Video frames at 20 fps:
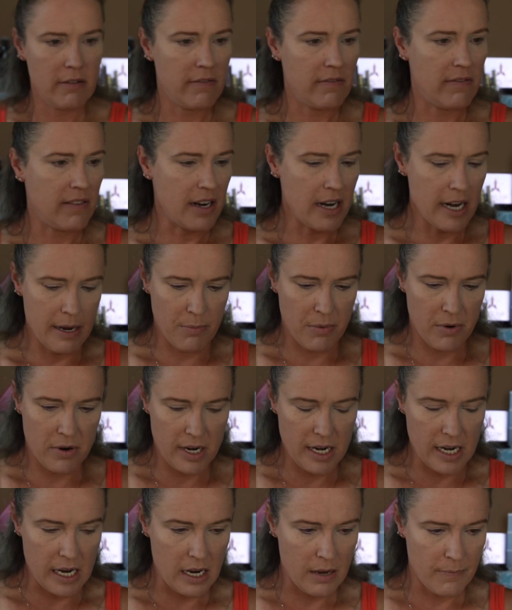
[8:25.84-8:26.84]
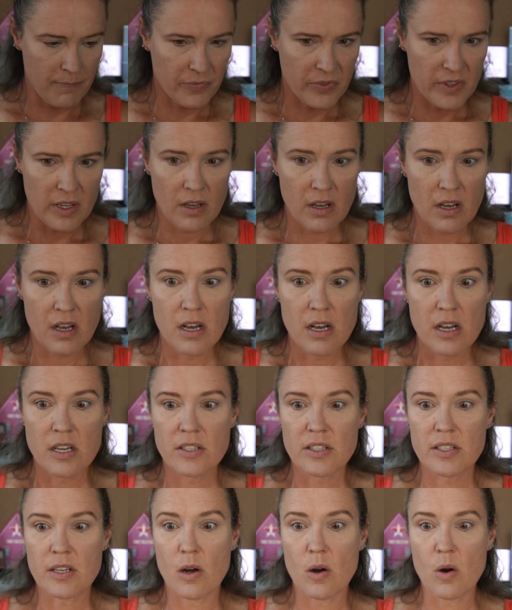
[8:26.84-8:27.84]
very pretty.
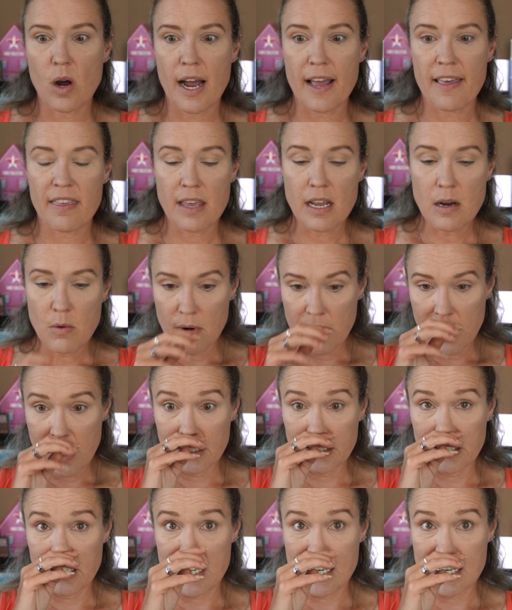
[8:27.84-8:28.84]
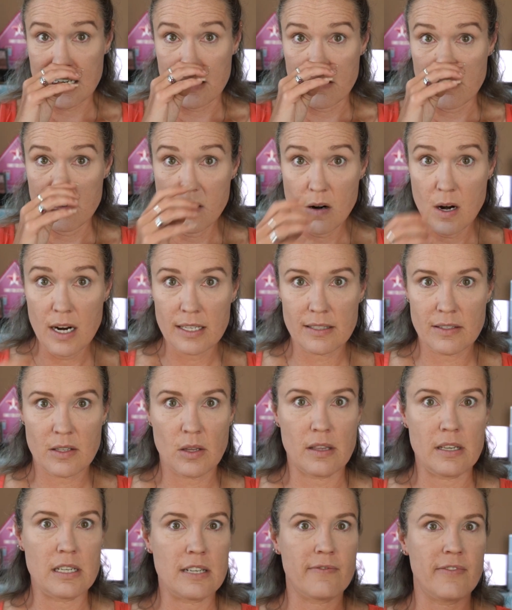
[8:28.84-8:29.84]
So I think what I'll do, so
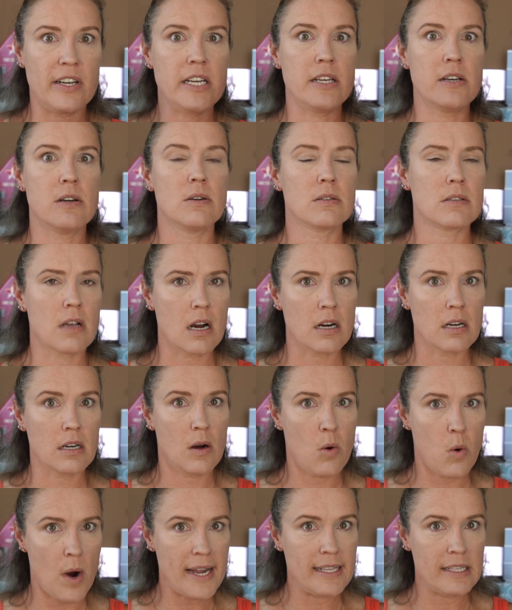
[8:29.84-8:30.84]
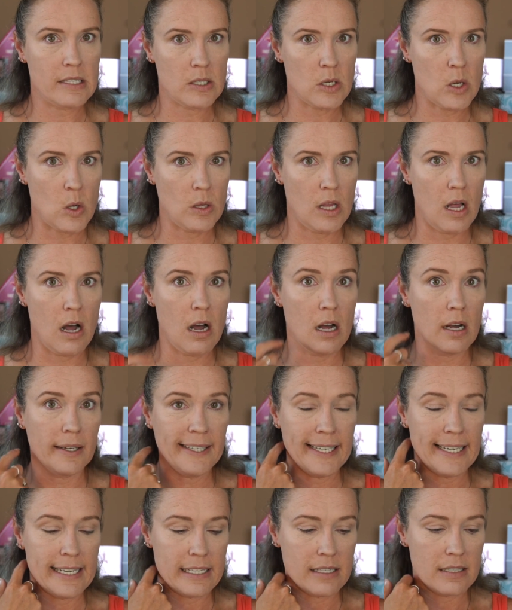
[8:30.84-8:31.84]
these videos aren't quite so
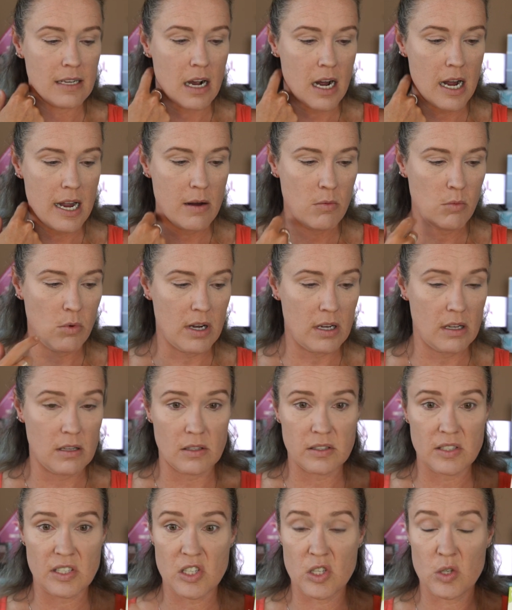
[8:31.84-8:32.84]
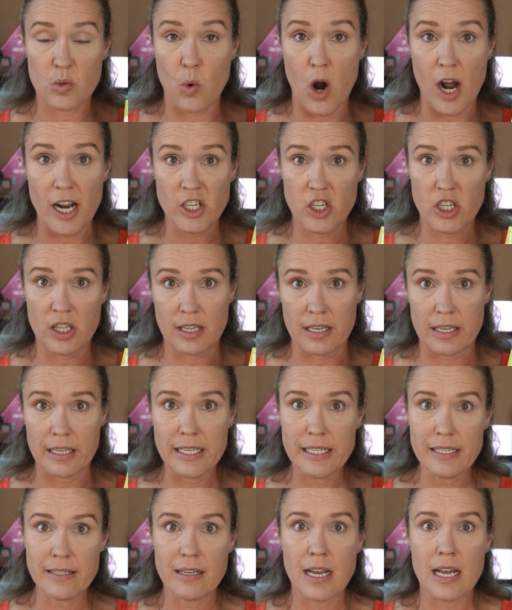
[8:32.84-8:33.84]
long, is I will swatch
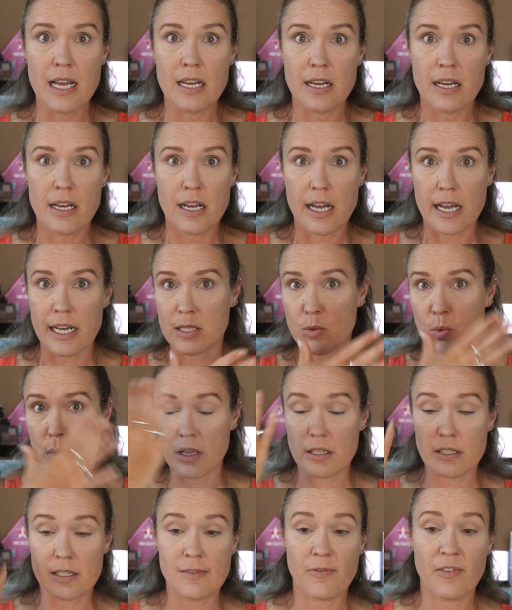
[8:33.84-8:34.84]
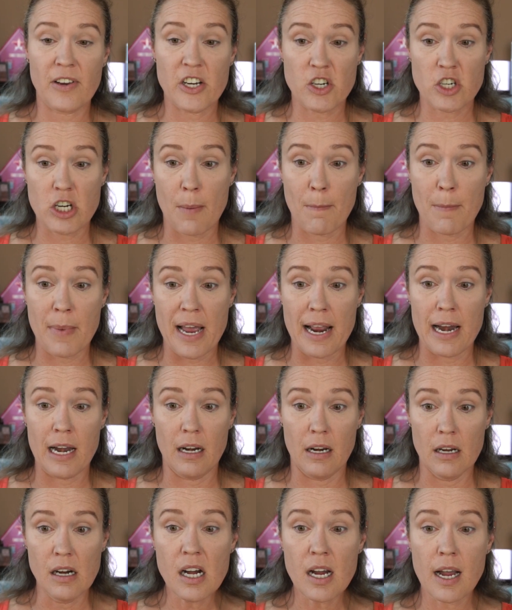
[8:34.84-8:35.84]
these as well as finish up my
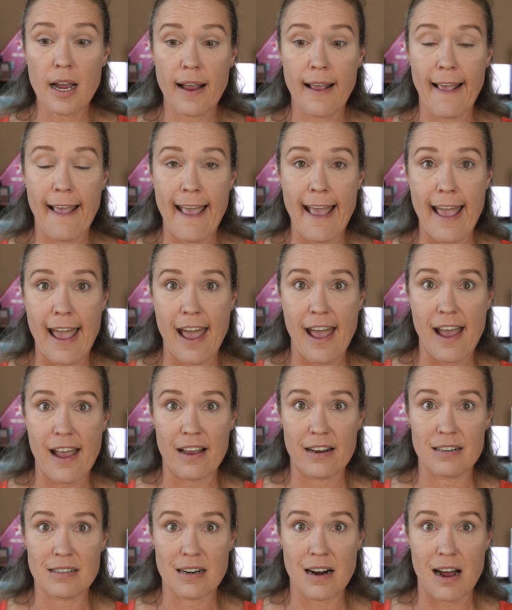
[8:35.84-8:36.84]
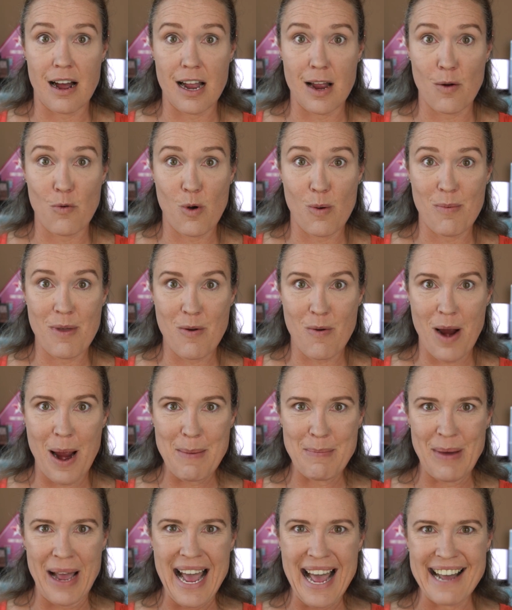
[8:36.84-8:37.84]
look and I will be
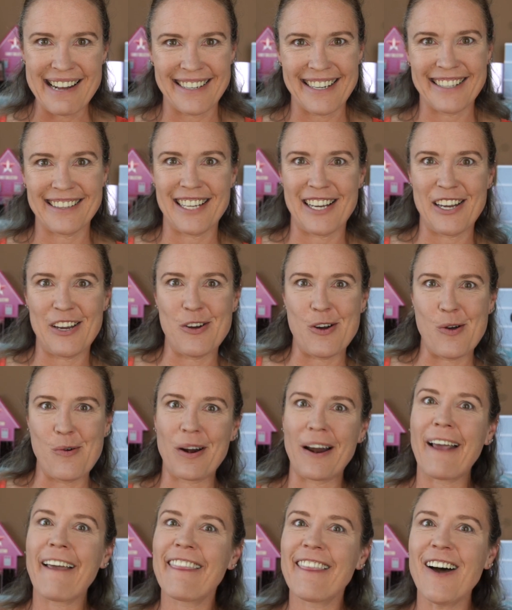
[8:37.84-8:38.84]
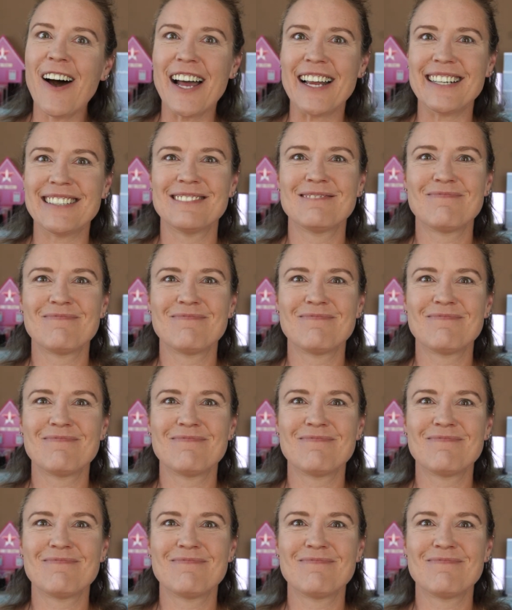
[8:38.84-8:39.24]
right back and let you know what I thought.